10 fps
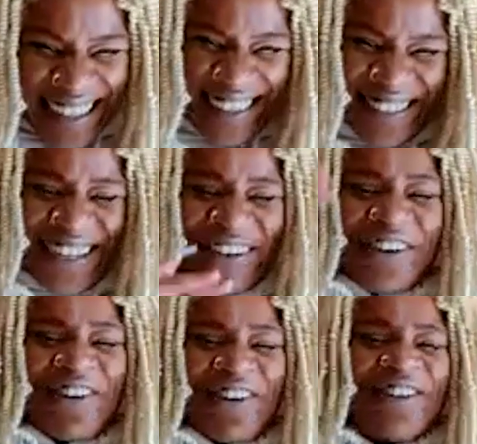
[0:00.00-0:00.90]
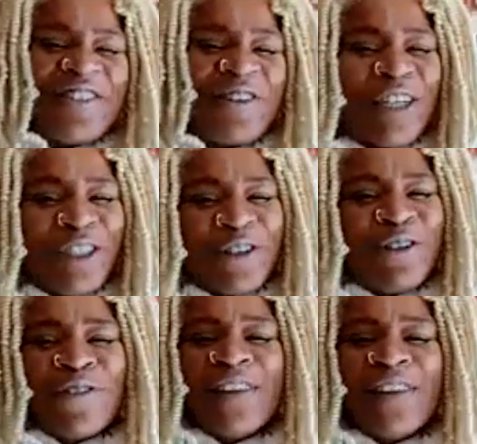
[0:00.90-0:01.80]
She was like on all those talk
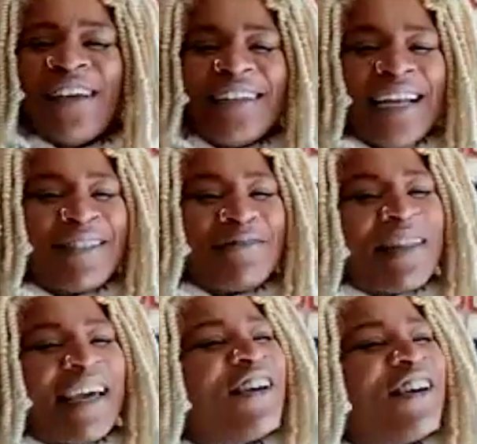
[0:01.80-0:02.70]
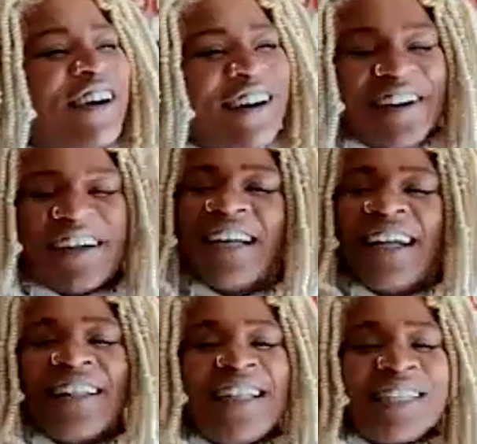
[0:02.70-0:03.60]
shows for the holidays. I'm like, girl,
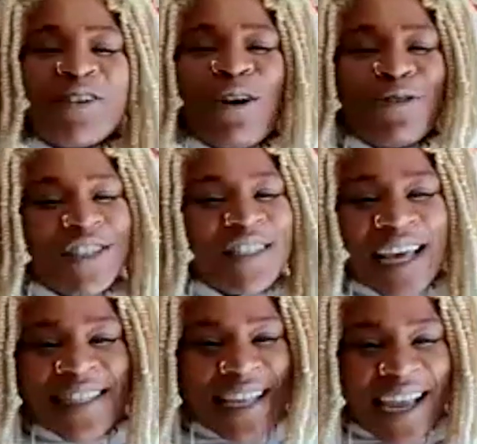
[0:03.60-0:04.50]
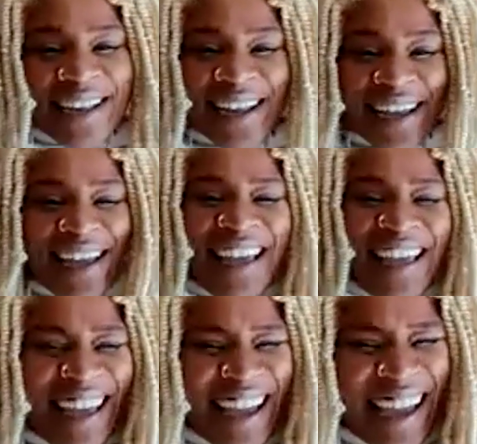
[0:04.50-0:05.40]
these folks just like saying
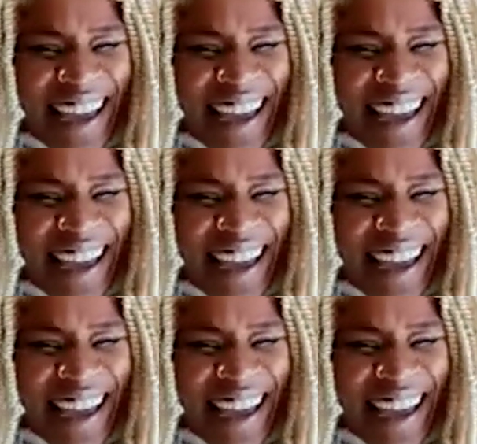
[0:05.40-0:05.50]
it.